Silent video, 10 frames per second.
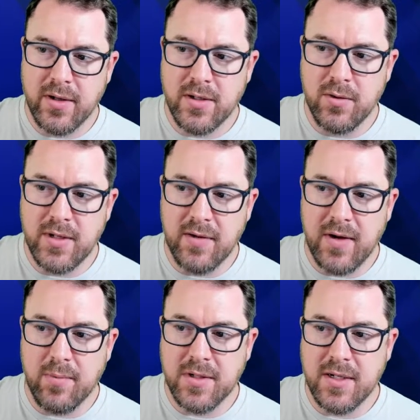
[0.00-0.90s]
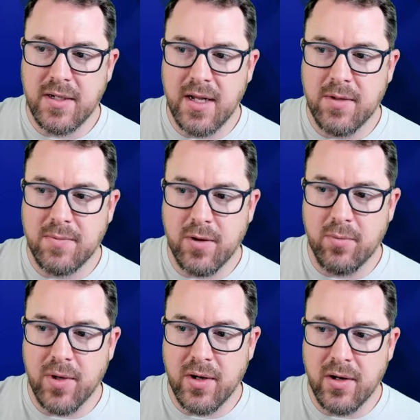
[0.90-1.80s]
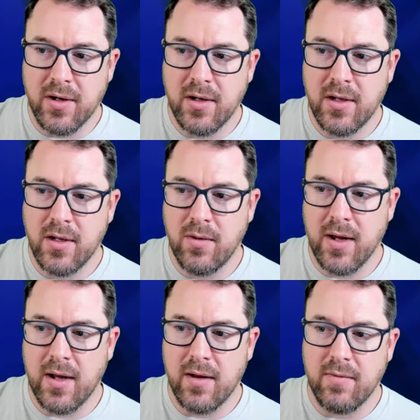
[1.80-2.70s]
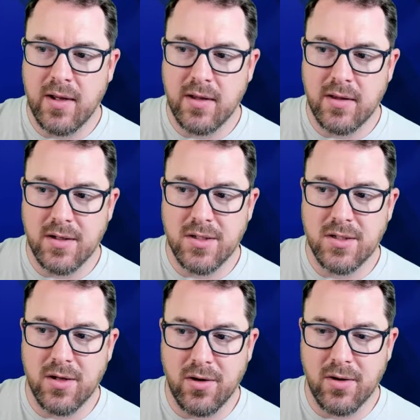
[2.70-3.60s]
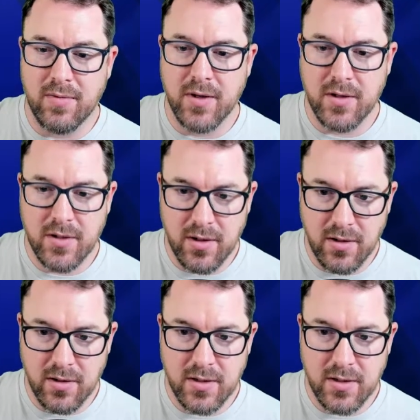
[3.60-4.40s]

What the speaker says: So you take 5% damage per burn you have at the start of your turn.